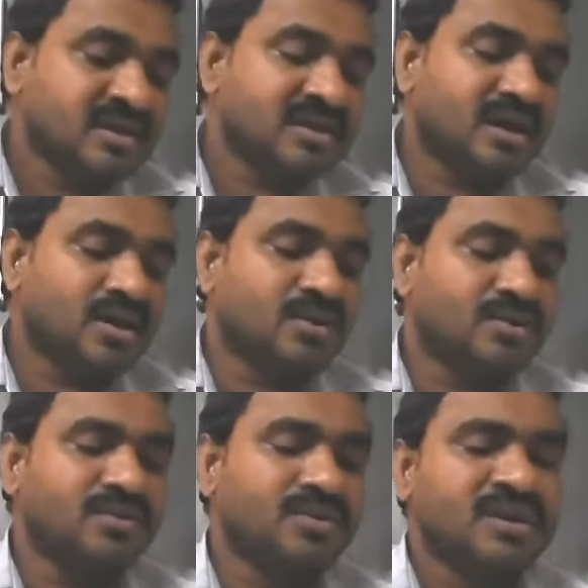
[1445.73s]

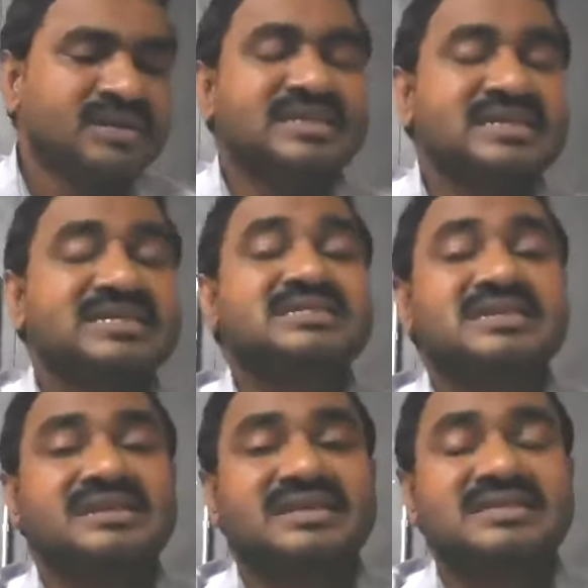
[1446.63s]
Now, this
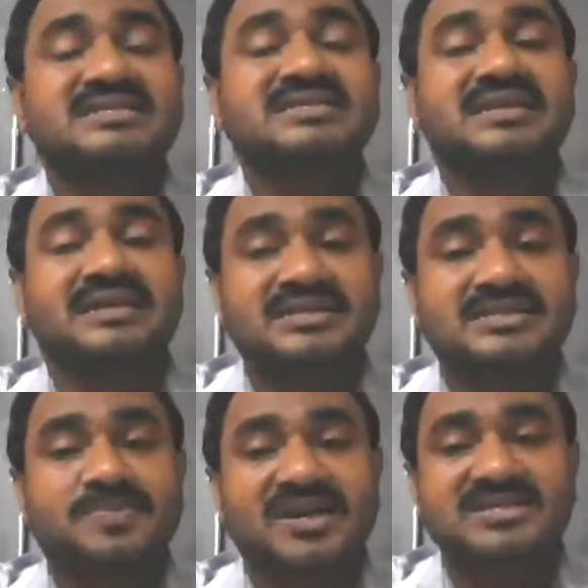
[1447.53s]
is the
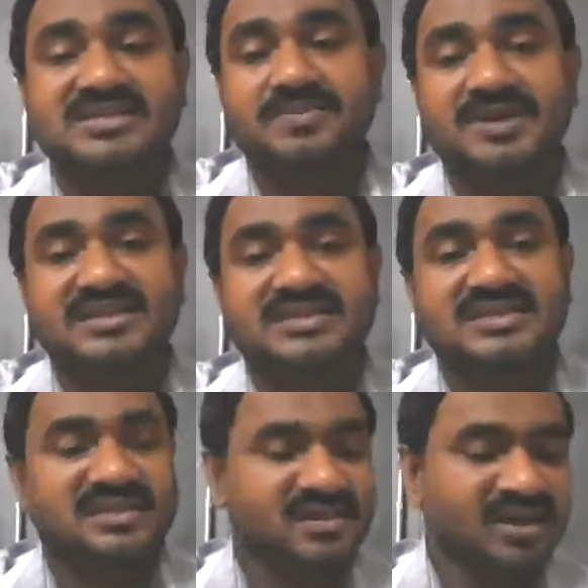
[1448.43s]

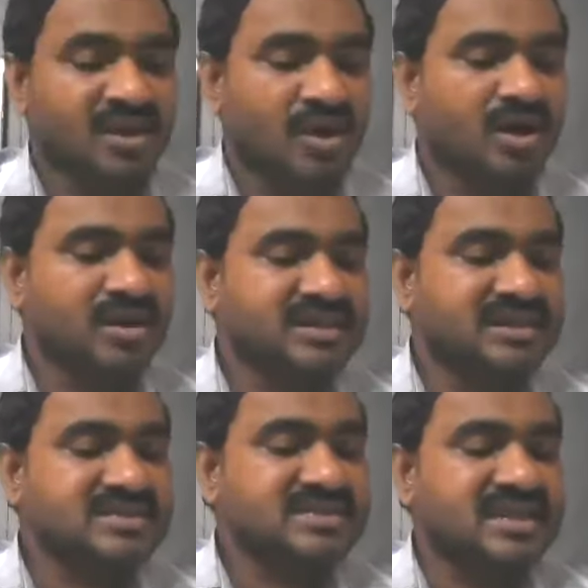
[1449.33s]
responsibility, or it
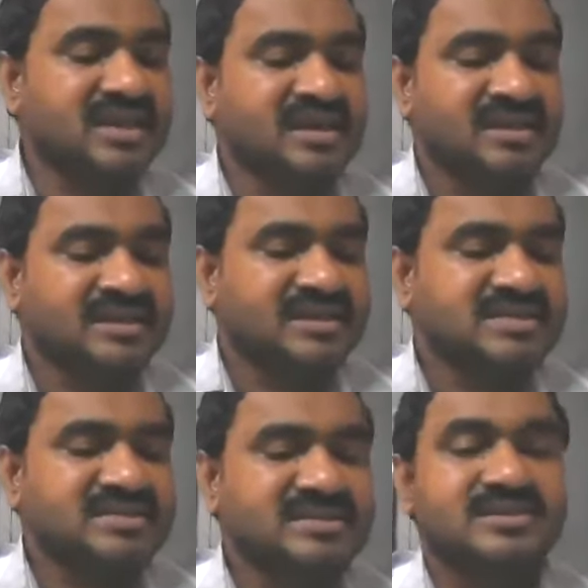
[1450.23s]
is
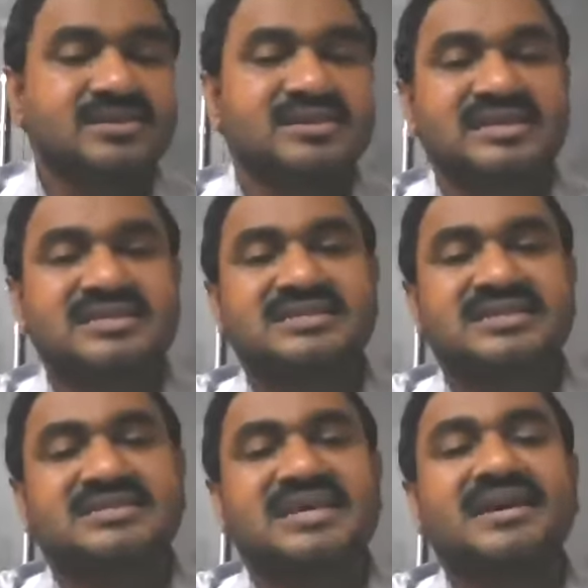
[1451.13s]

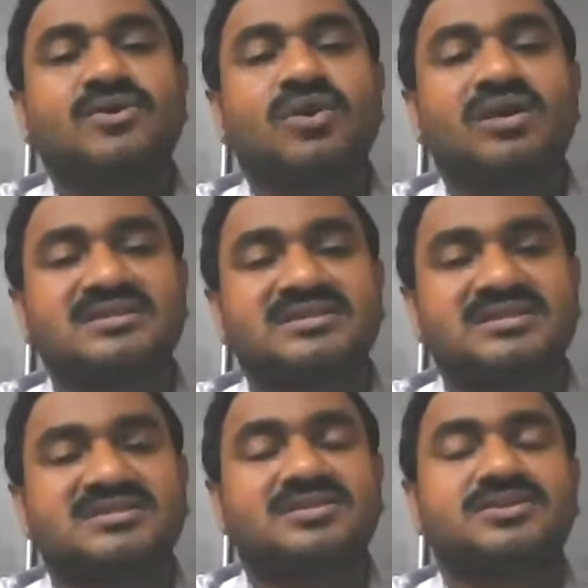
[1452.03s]
the
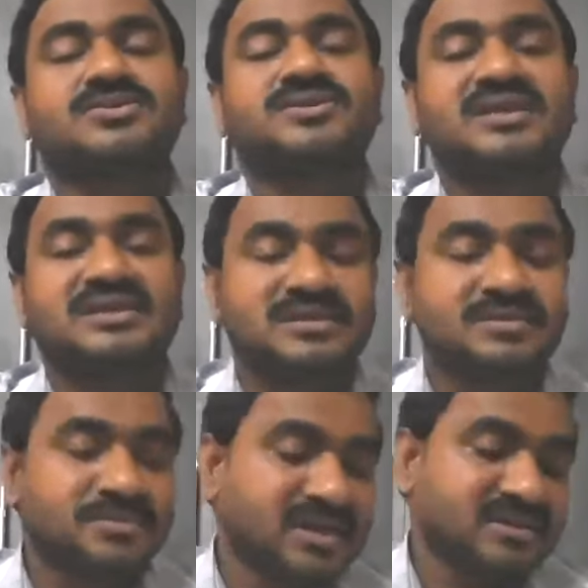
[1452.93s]
psychologist to
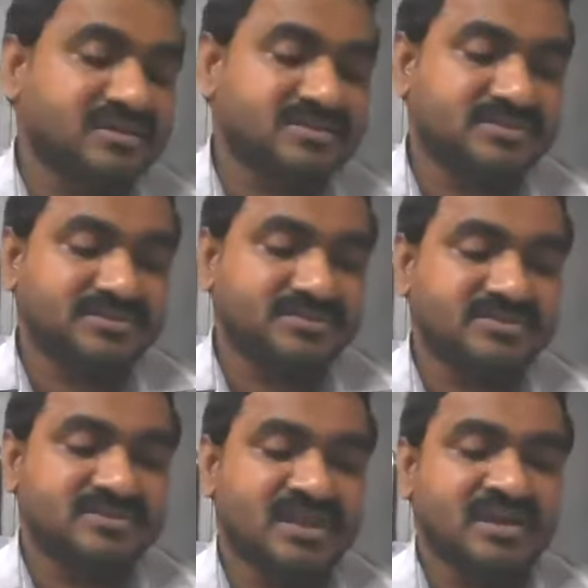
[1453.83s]
determine
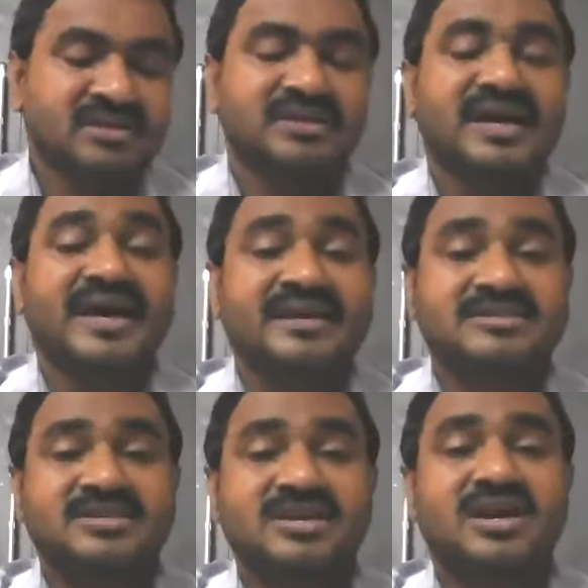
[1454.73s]
the
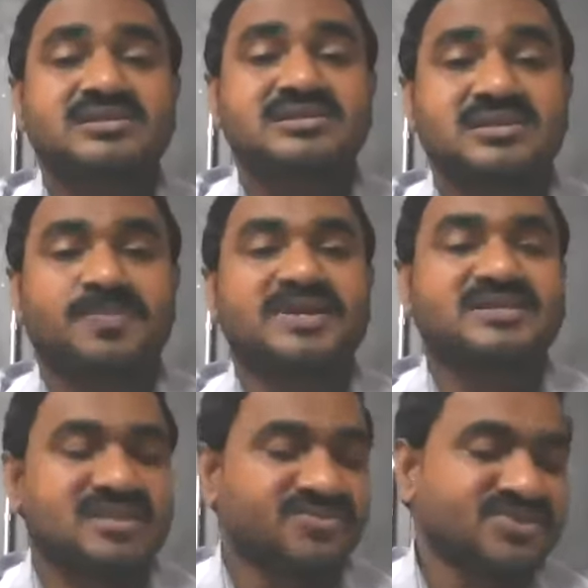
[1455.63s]
exact
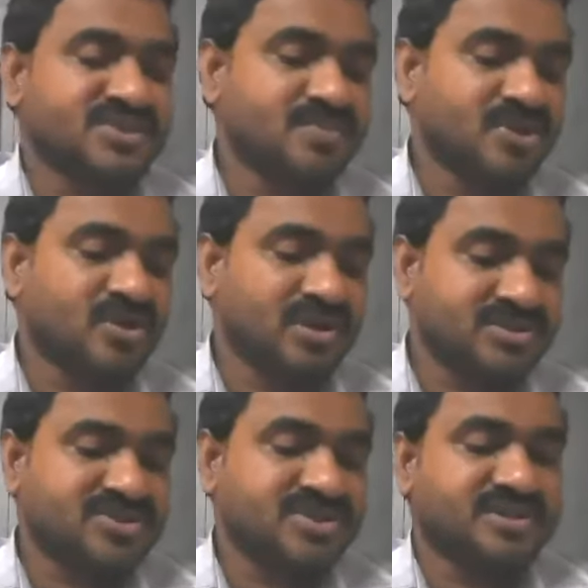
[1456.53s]
place of
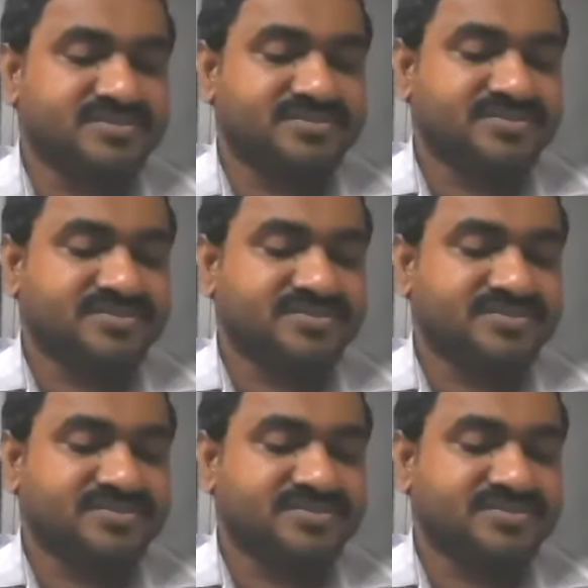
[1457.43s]
semiology.